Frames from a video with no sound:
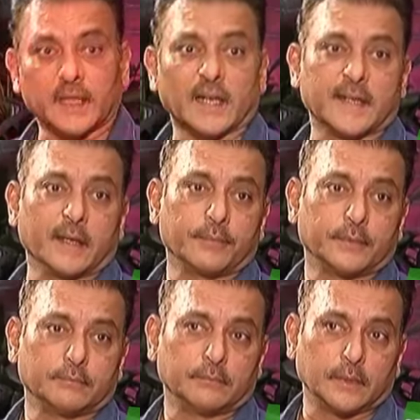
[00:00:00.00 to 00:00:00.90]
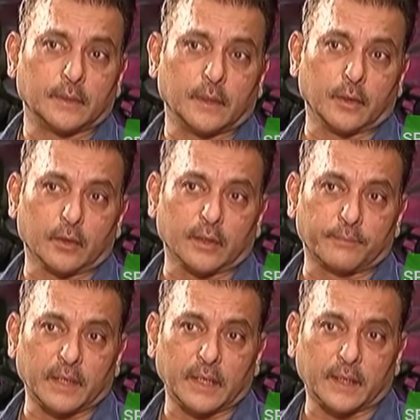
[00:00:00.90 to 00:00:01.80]
It does help. You know,
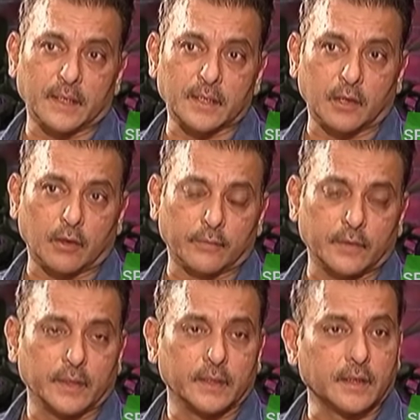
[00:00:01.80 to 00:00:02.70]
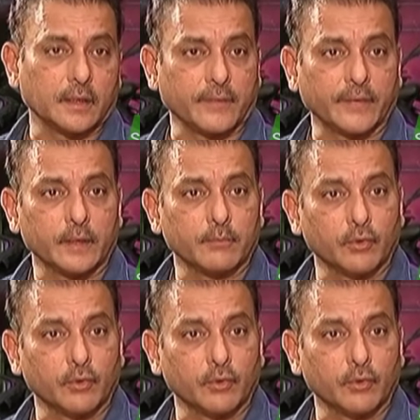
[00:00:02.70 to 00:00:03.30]
they've played against a lot of the South African